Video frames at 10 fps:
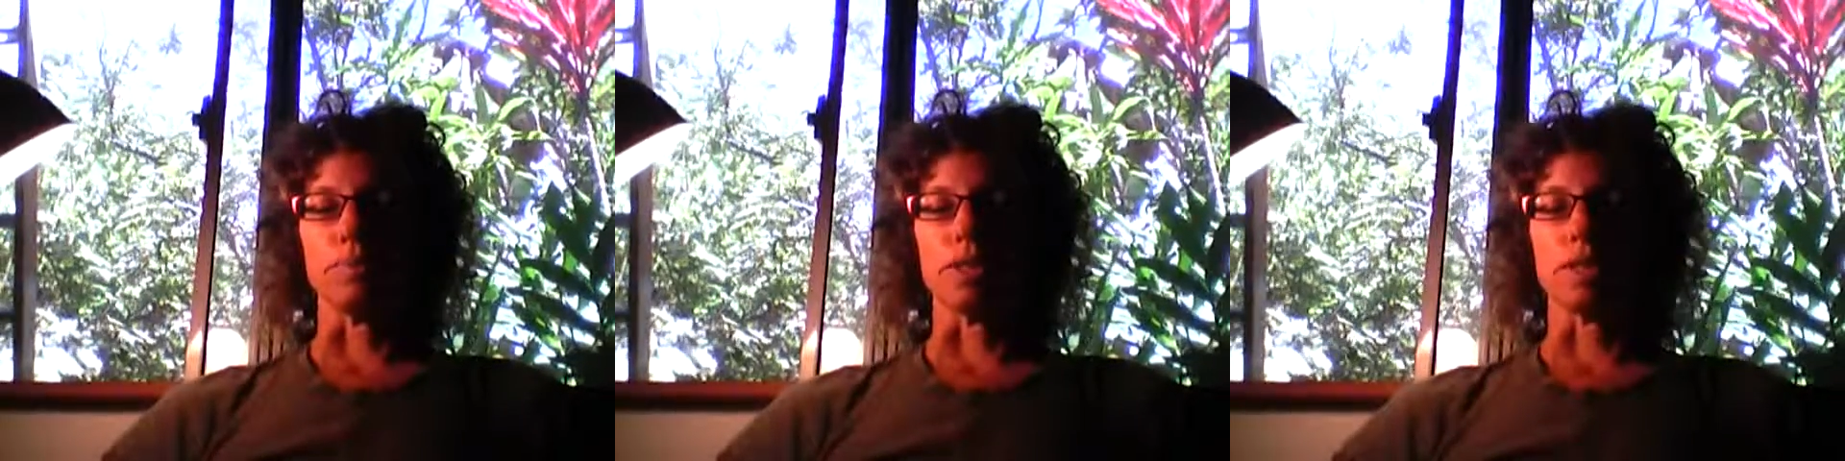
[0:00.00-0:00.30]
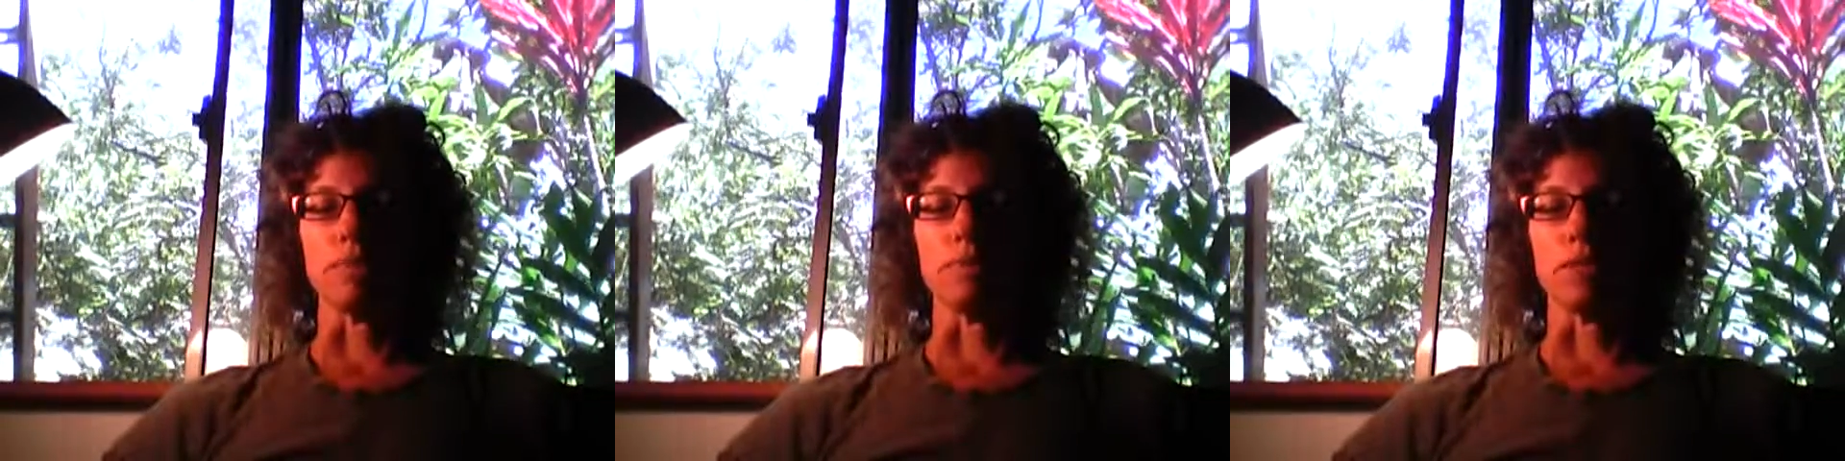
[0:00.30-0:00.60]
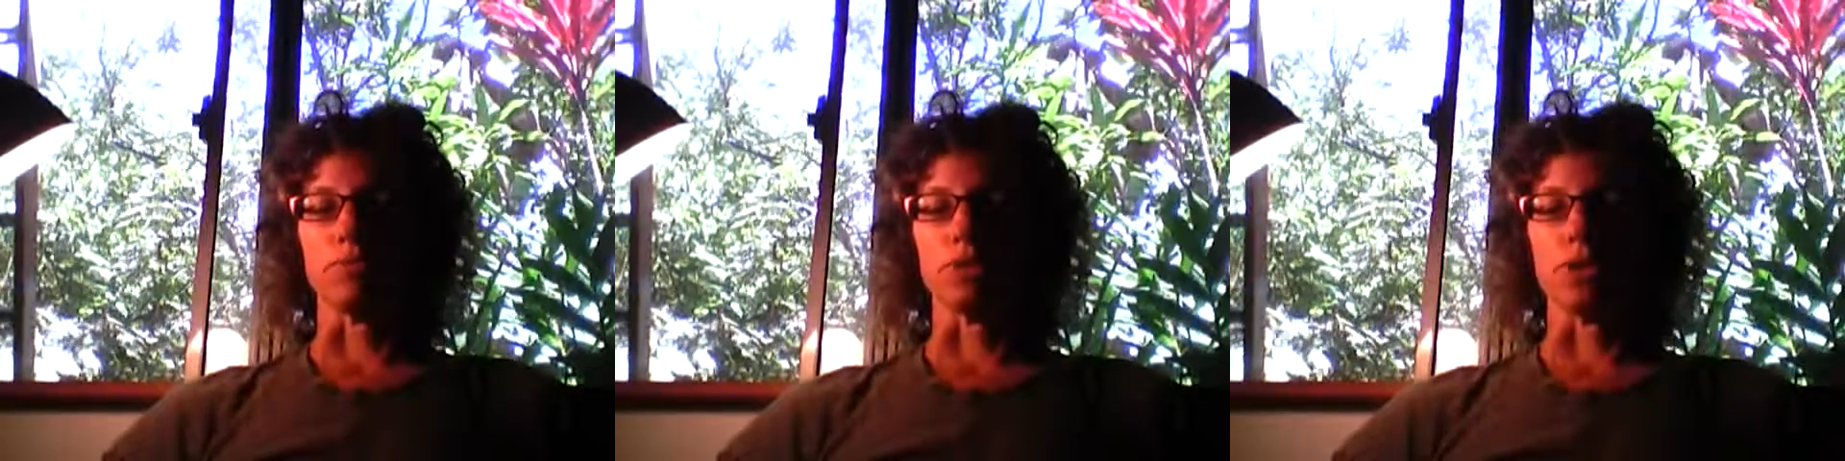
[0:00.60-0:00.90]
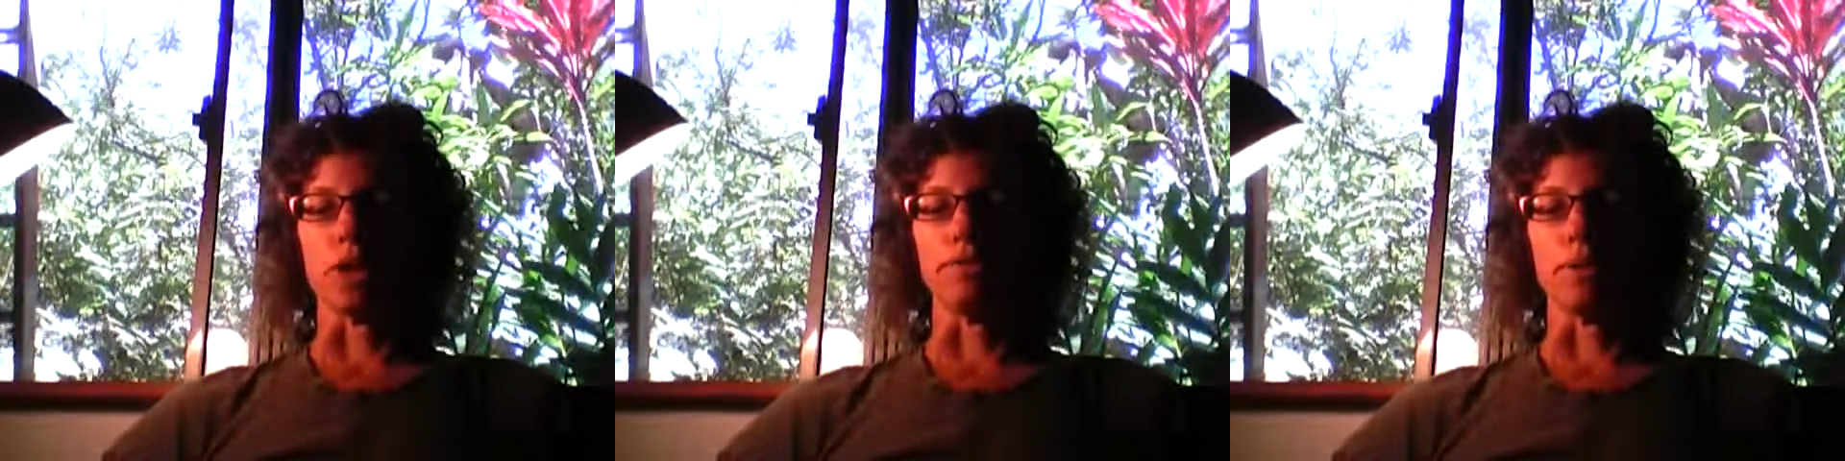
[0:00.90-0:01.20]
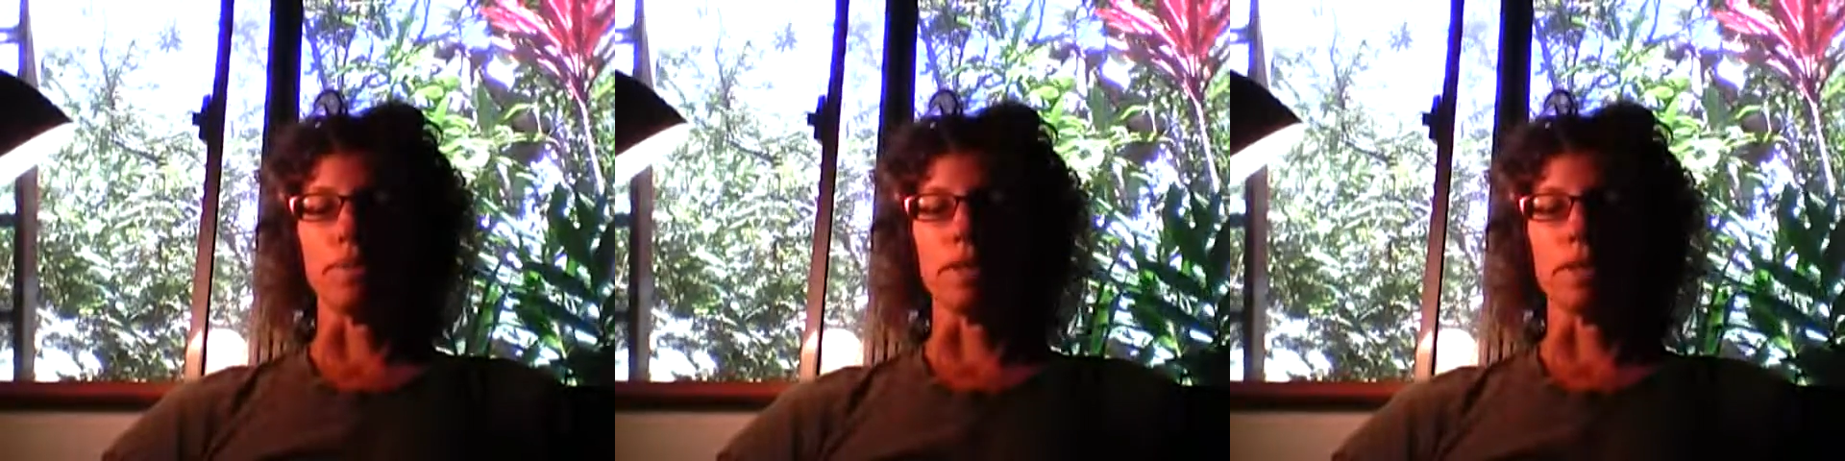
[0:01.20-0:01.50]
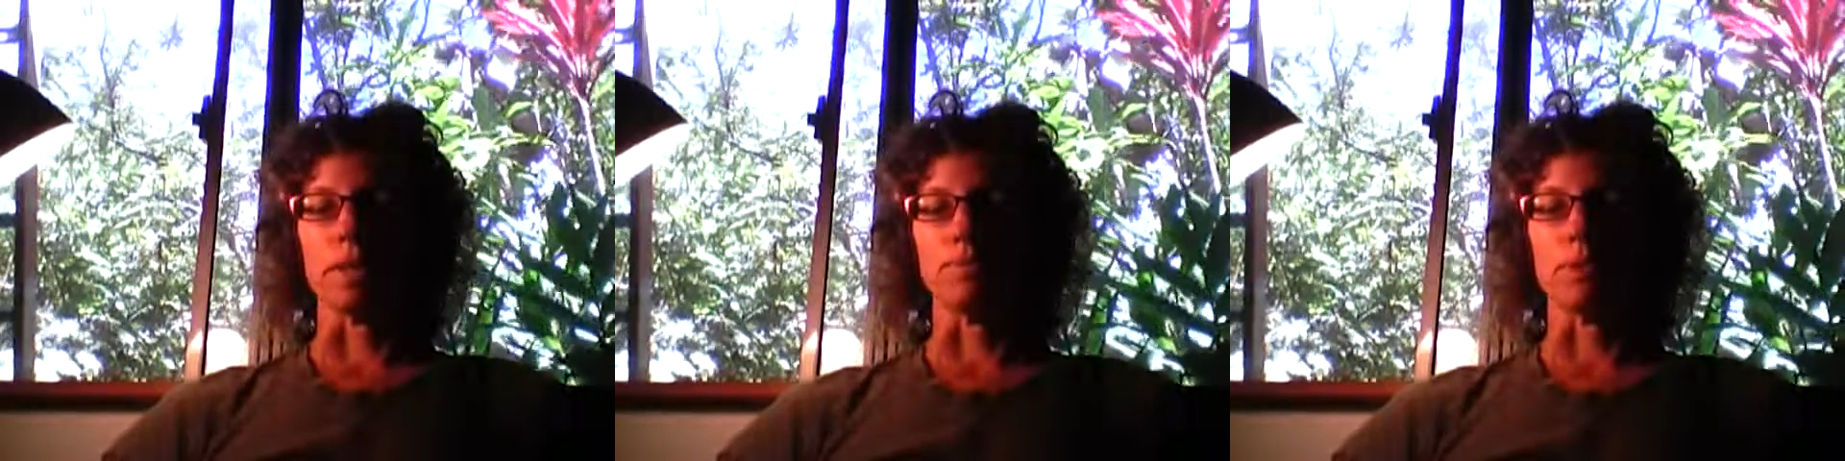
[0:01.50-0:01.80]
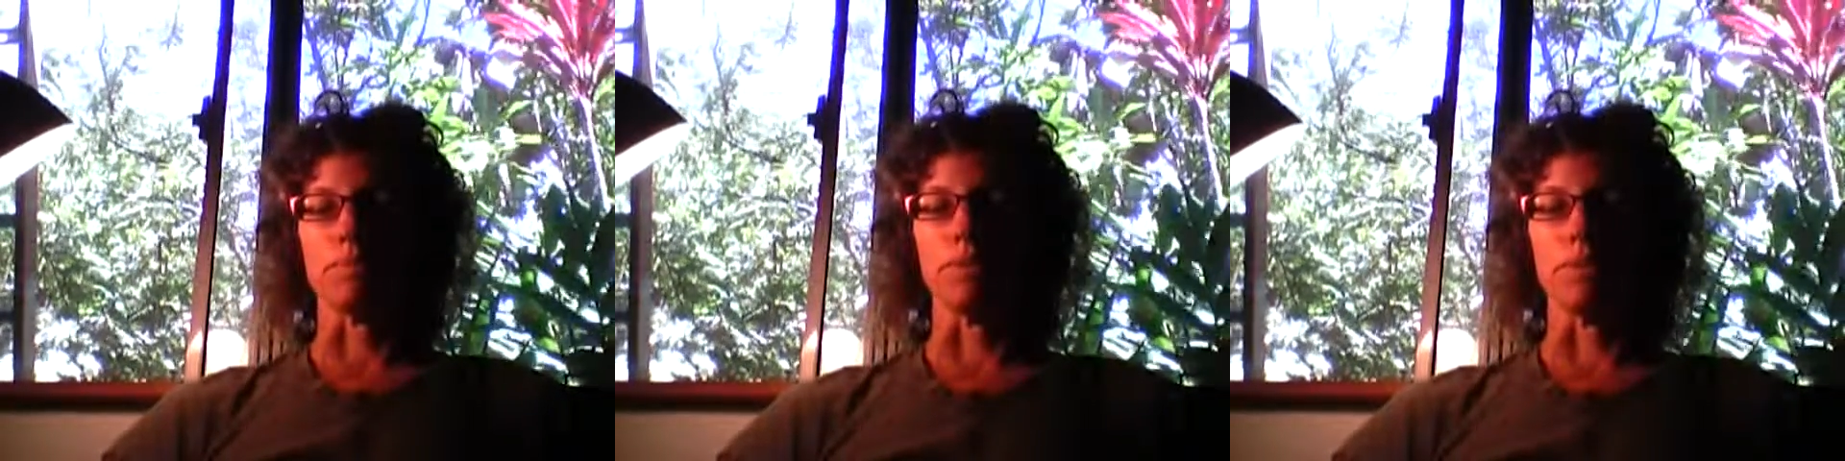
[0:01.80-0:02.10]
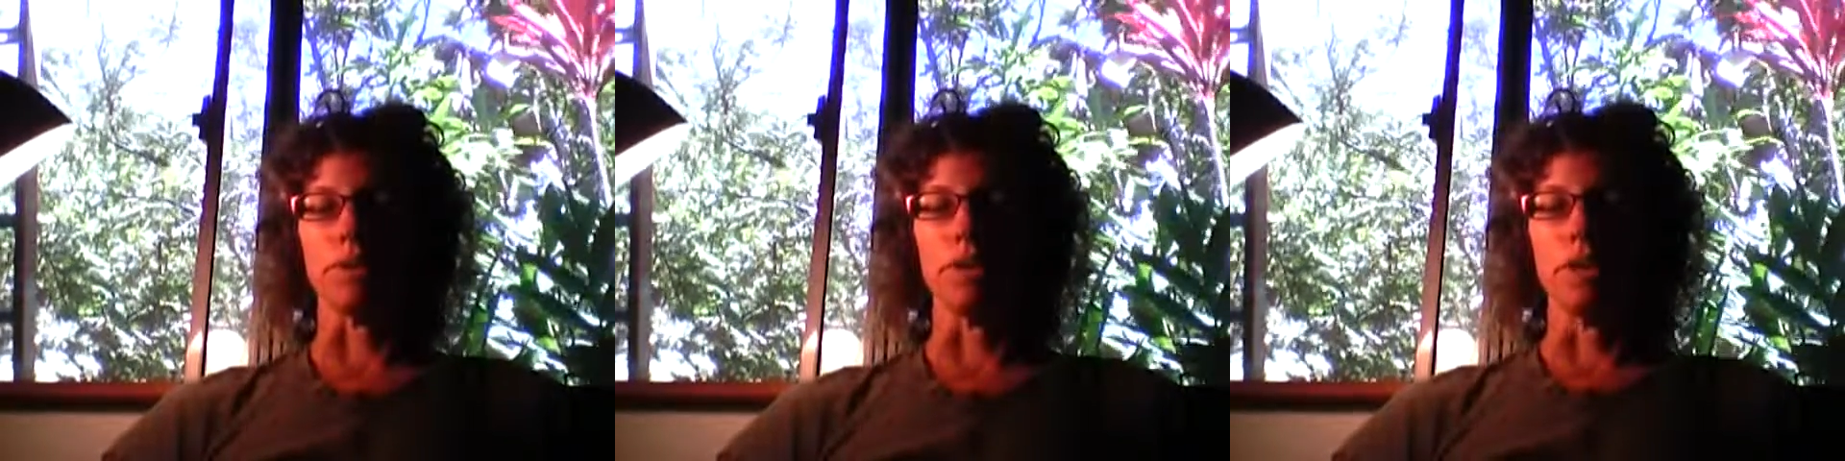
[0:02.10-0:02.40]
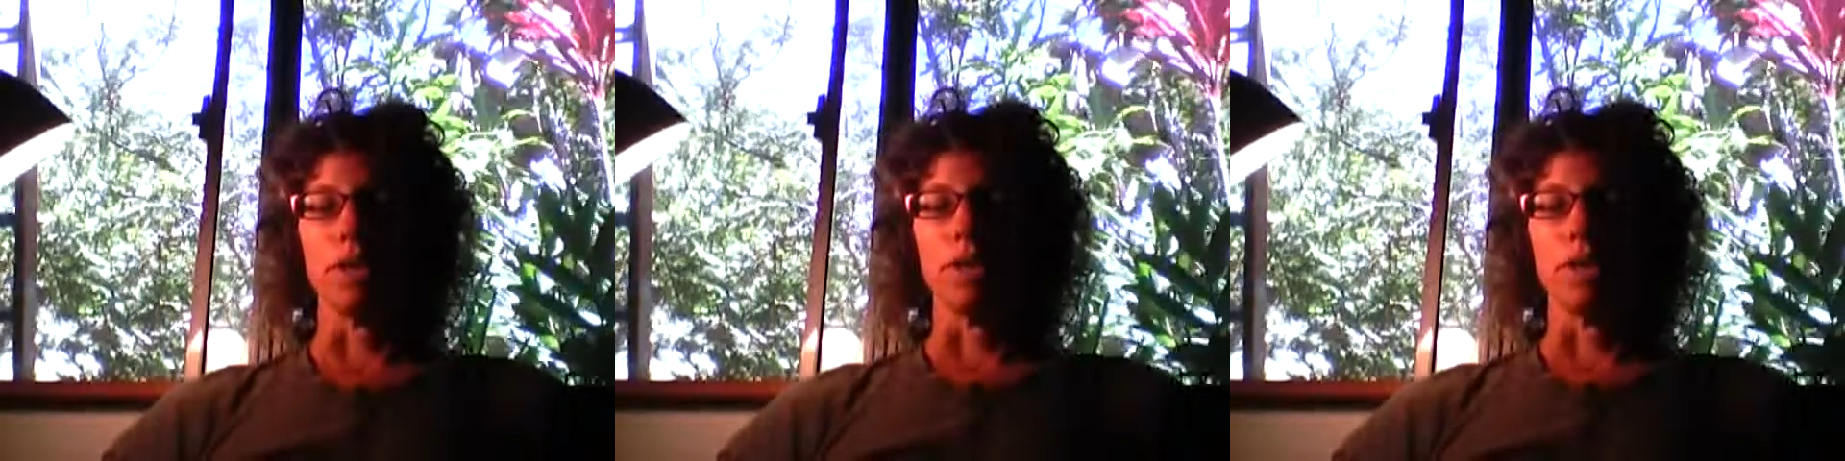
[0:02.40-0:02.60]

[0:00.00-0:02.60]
the participants were drawn from a subject pool